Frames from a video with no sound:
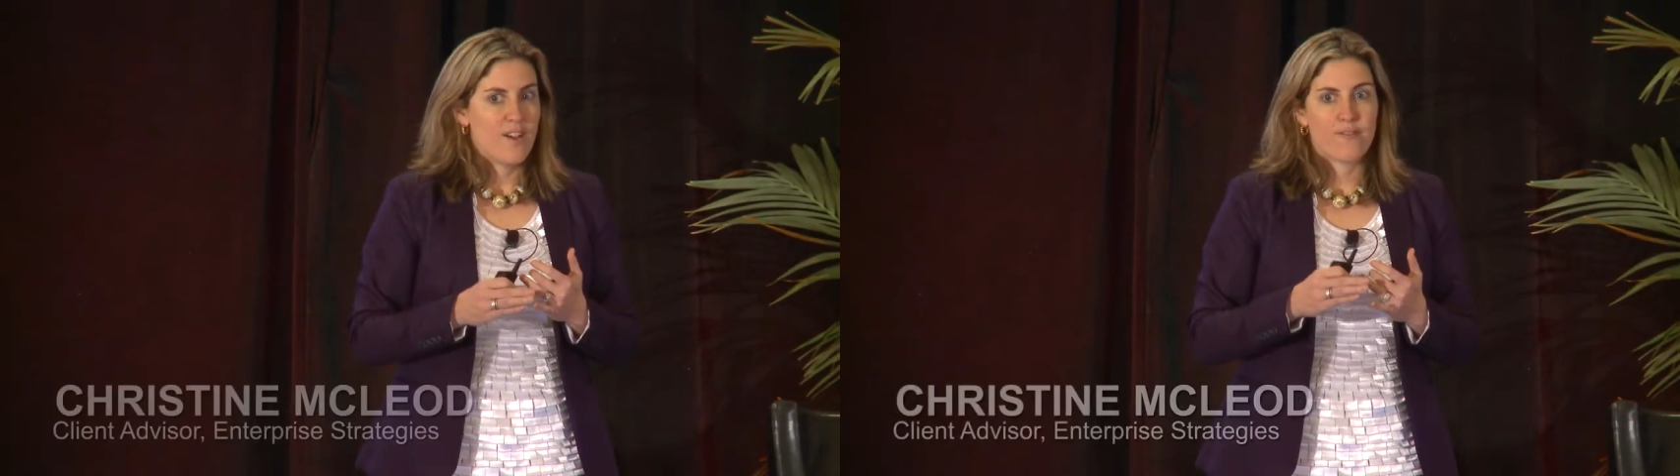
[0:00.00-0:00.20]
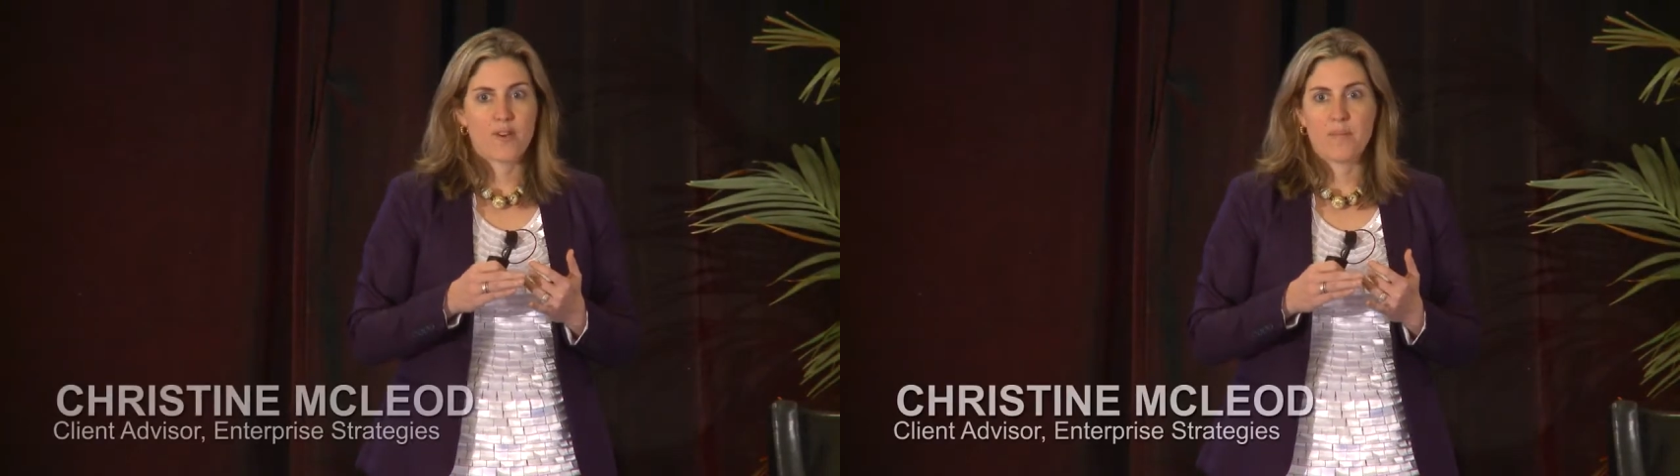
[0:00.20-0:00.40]

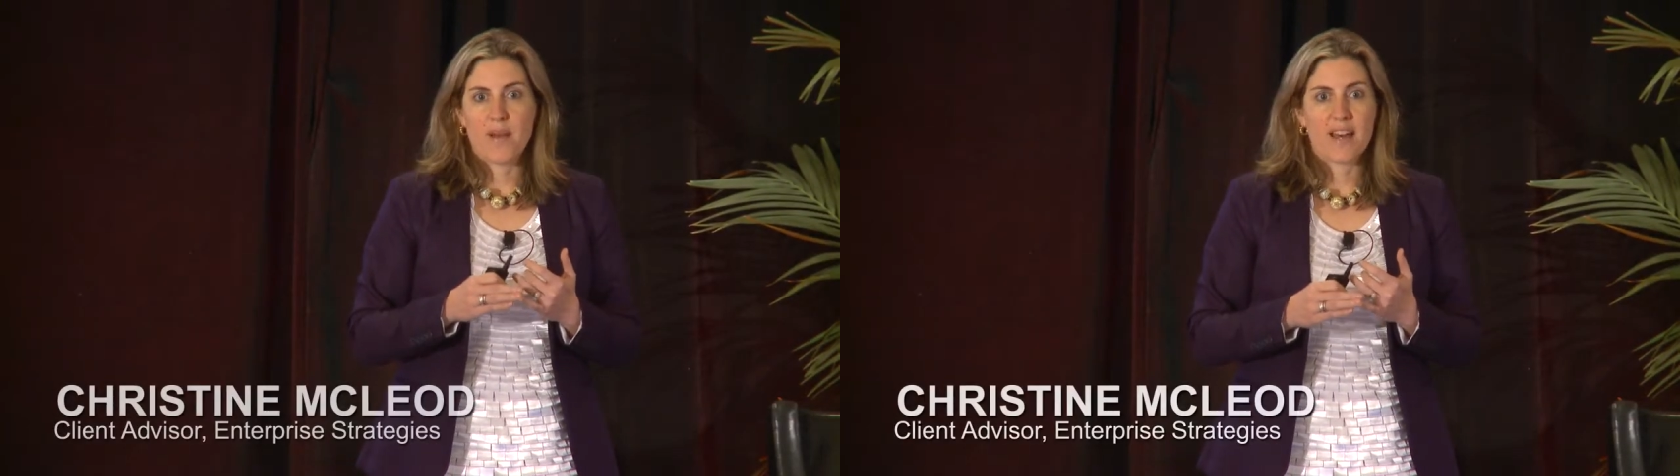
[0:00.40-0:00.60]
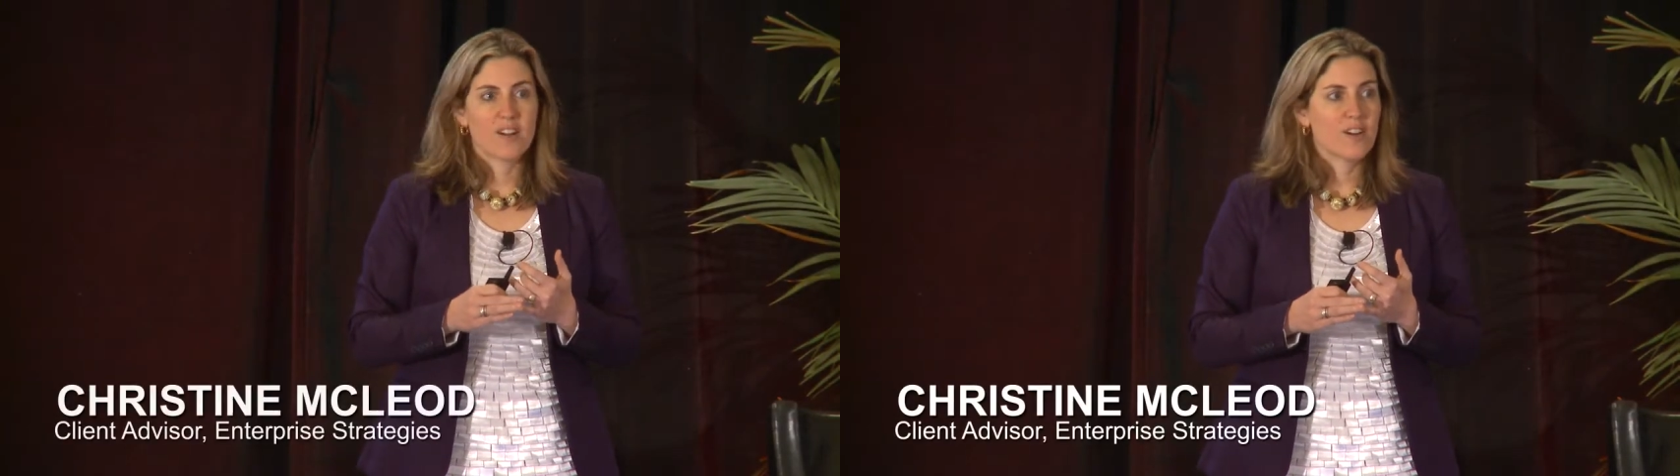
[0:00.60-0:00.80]
For
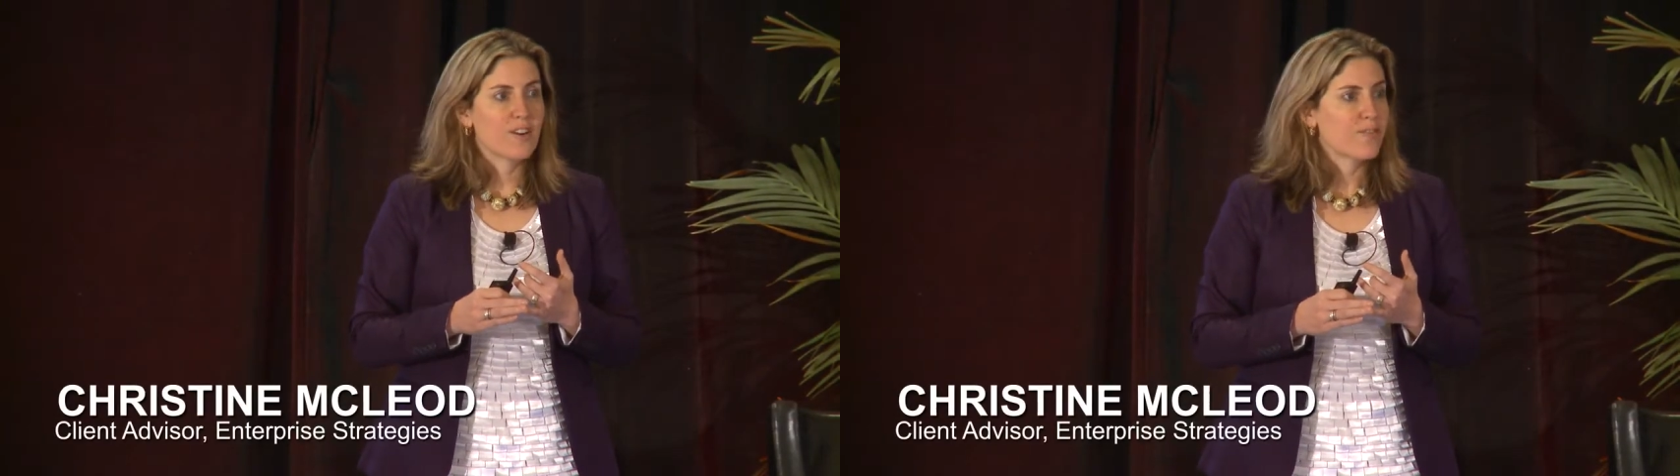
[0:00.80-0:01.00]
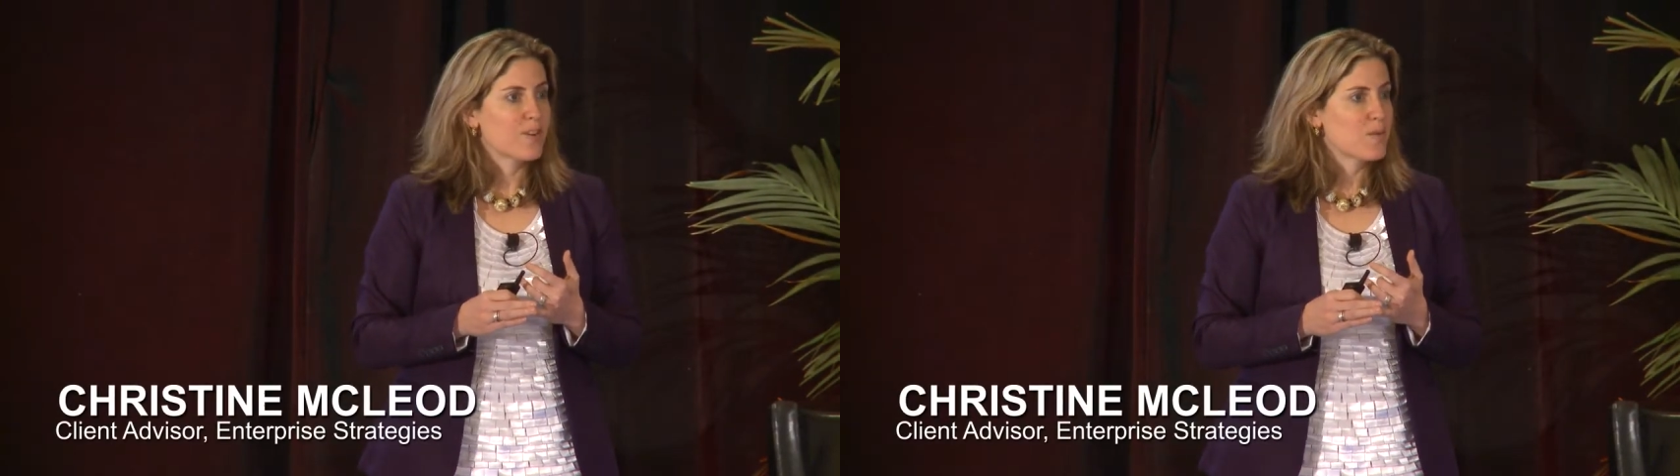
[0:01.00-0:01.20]
better or
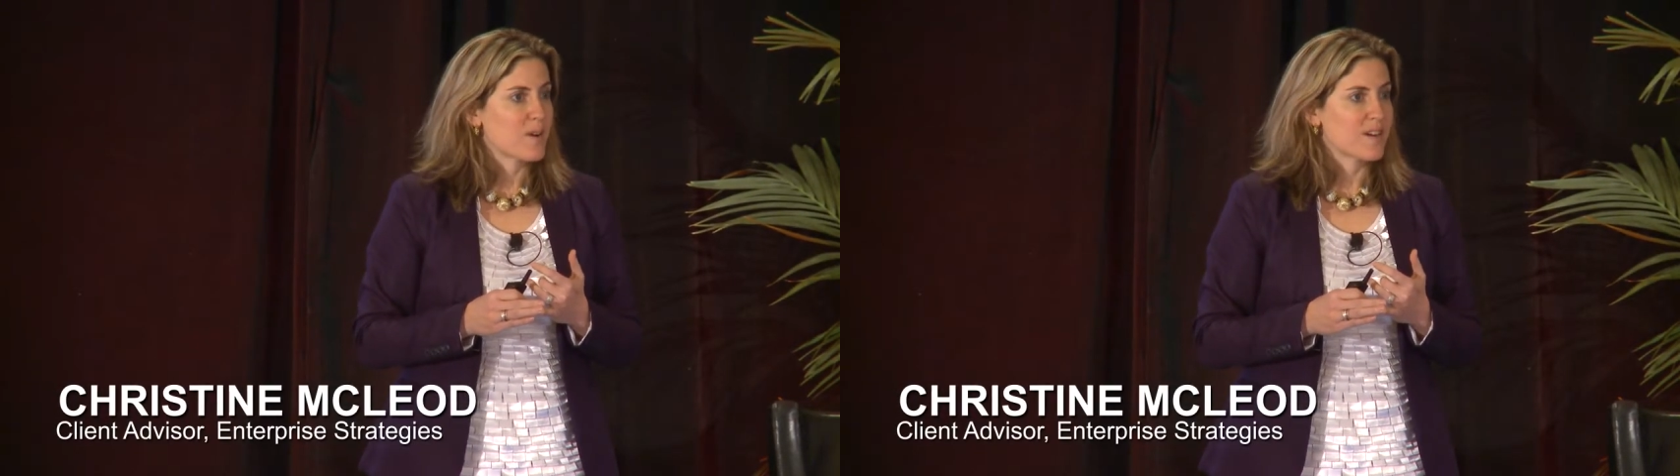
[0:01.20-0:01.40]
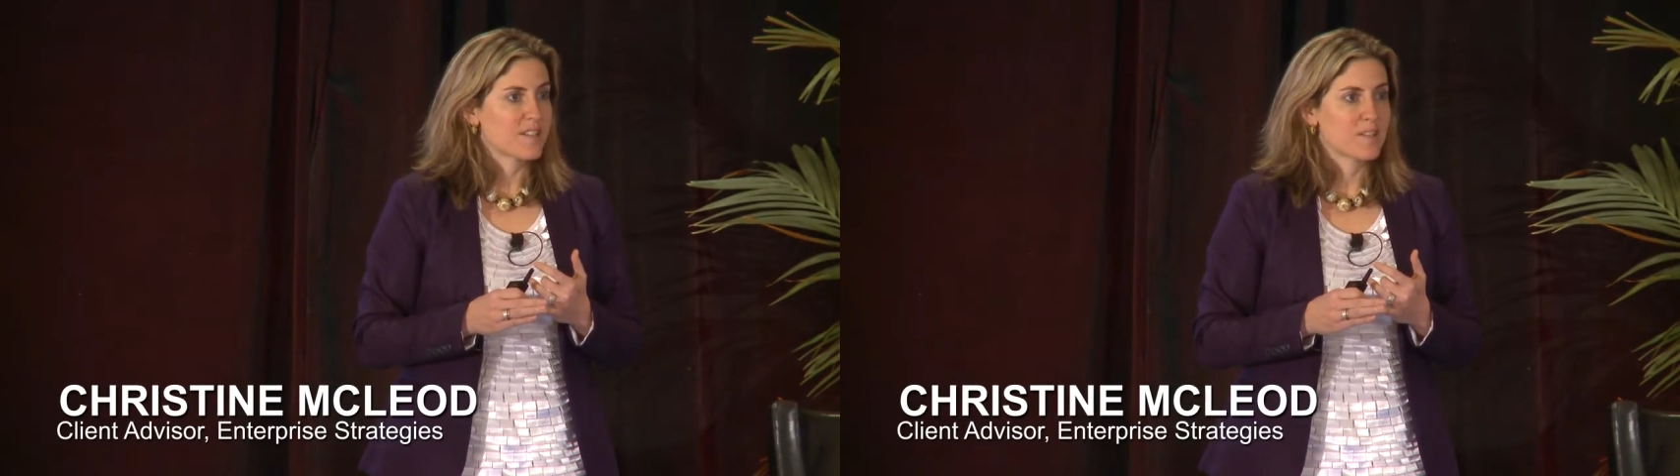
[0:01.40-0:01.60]
for
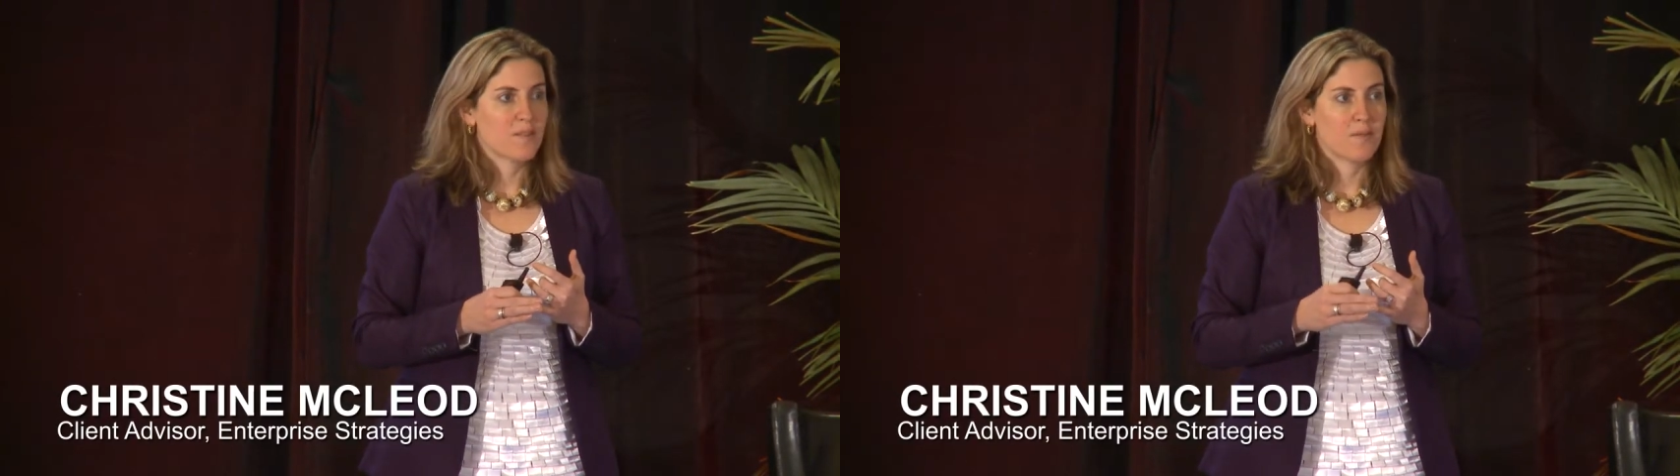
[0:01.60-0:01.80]
worse,